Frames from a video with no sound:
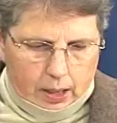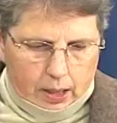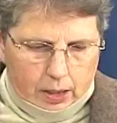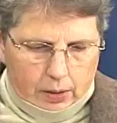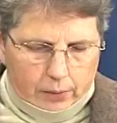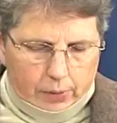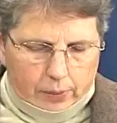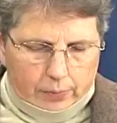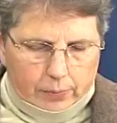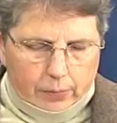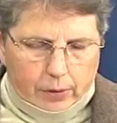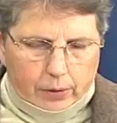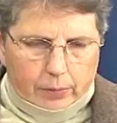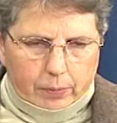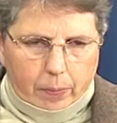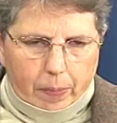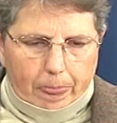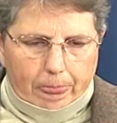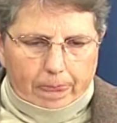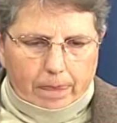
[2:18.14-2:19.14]
Well,
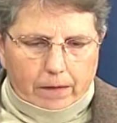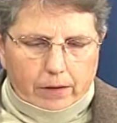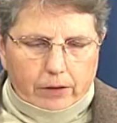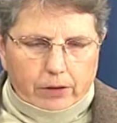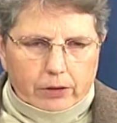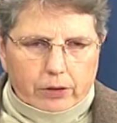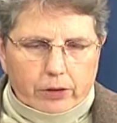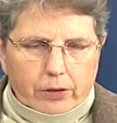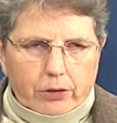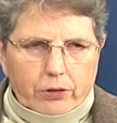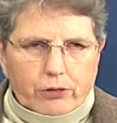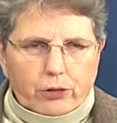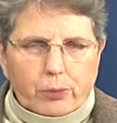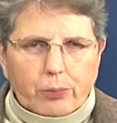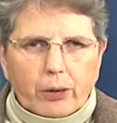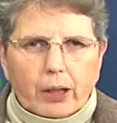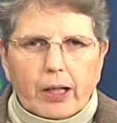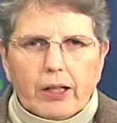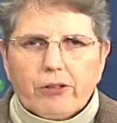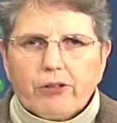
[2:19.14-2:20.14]

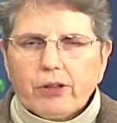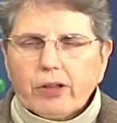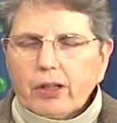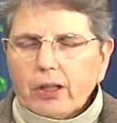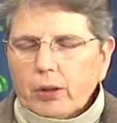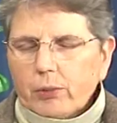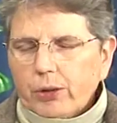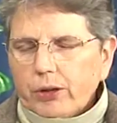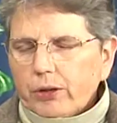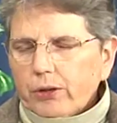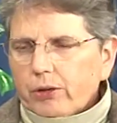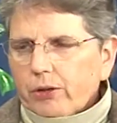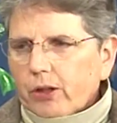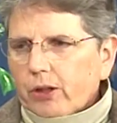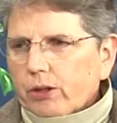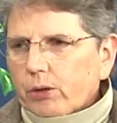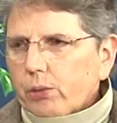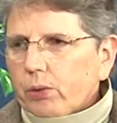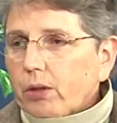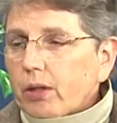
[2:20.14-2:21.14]
surprisingly, when you talk
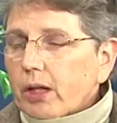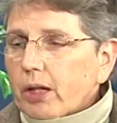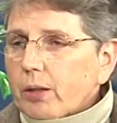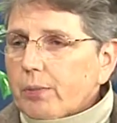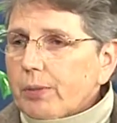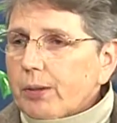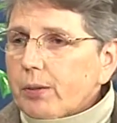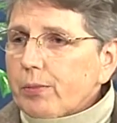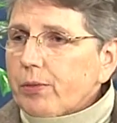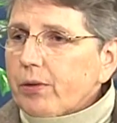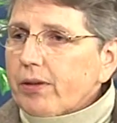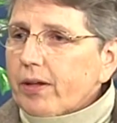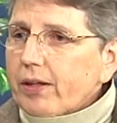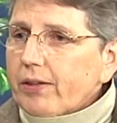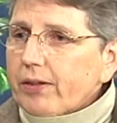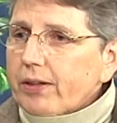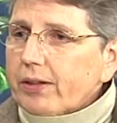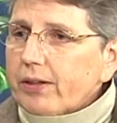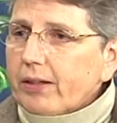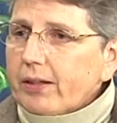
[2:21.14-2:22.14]
to a lot of people, they
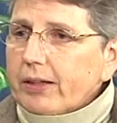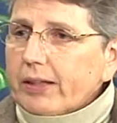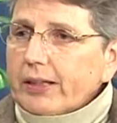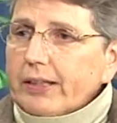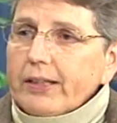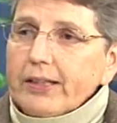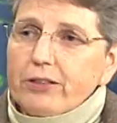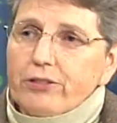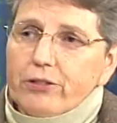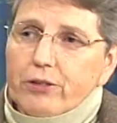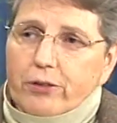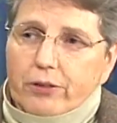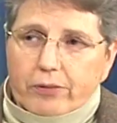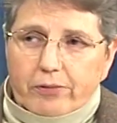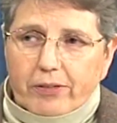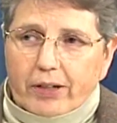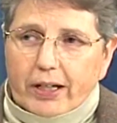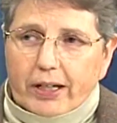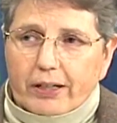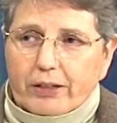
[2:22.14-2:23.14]
think that the digital
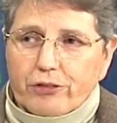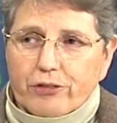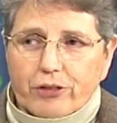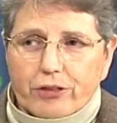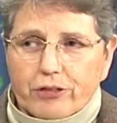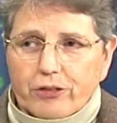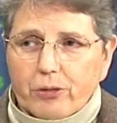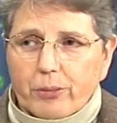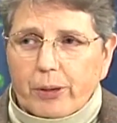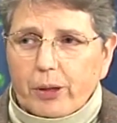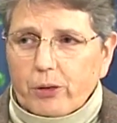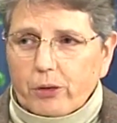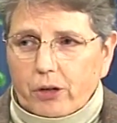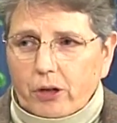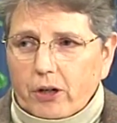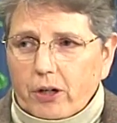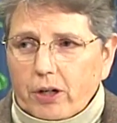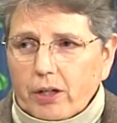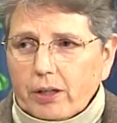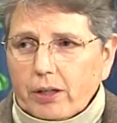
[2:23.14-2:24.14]
divide is just about
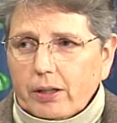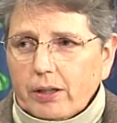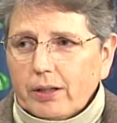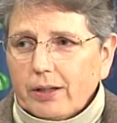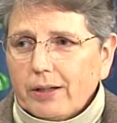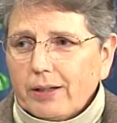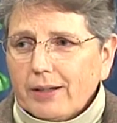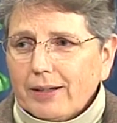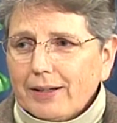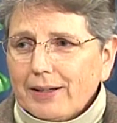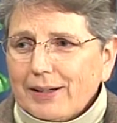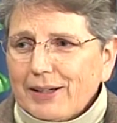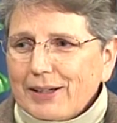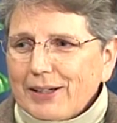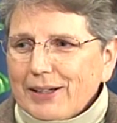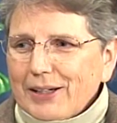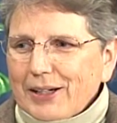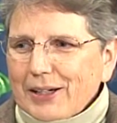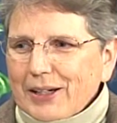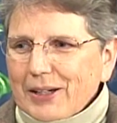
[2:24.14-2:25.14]
gone.
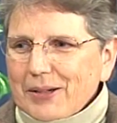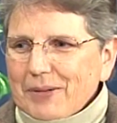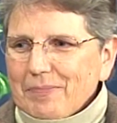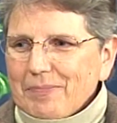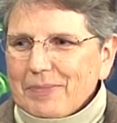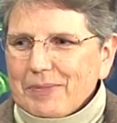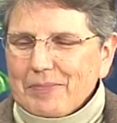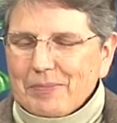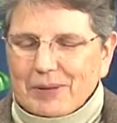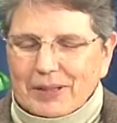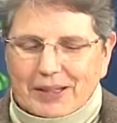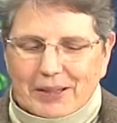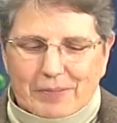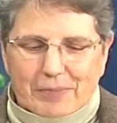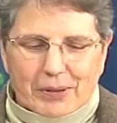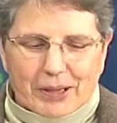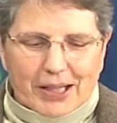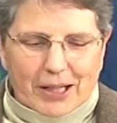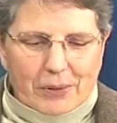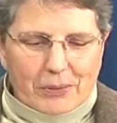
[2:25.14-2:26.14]

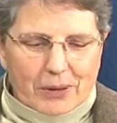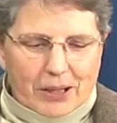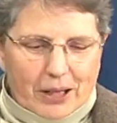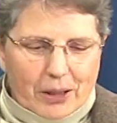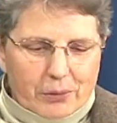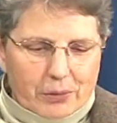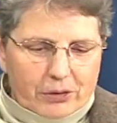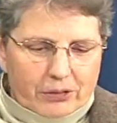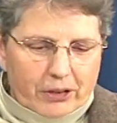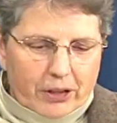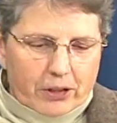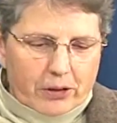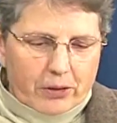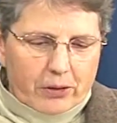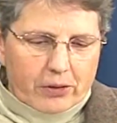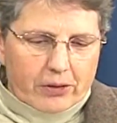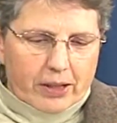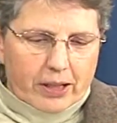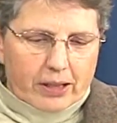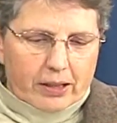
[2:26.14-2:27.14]
But I will tell you
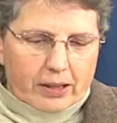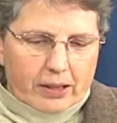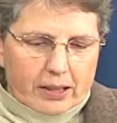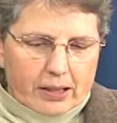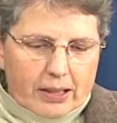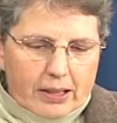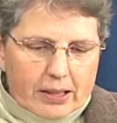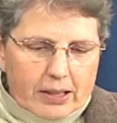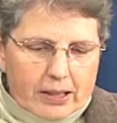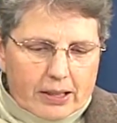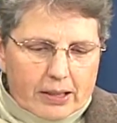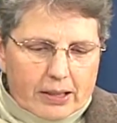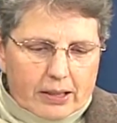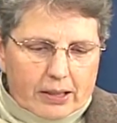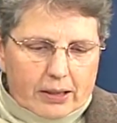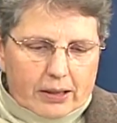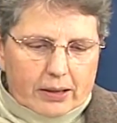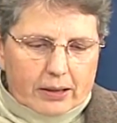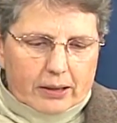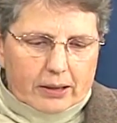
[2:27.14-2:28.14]
that
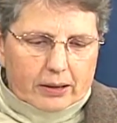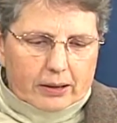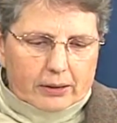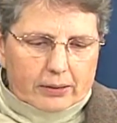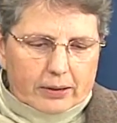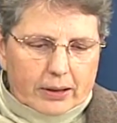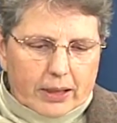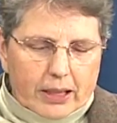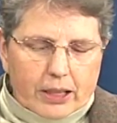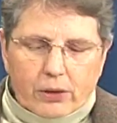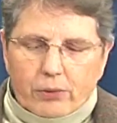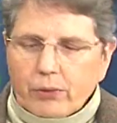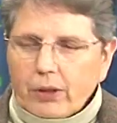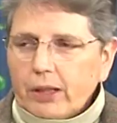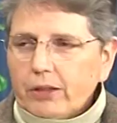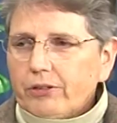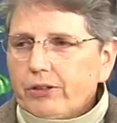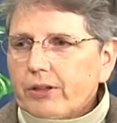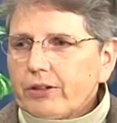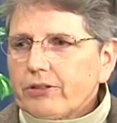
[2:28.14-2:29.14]
in
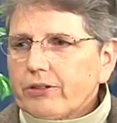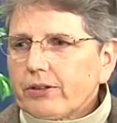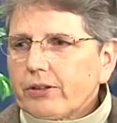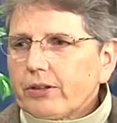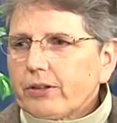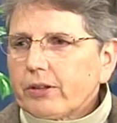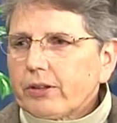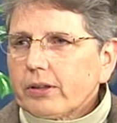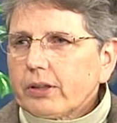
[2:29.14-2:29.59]
Rochester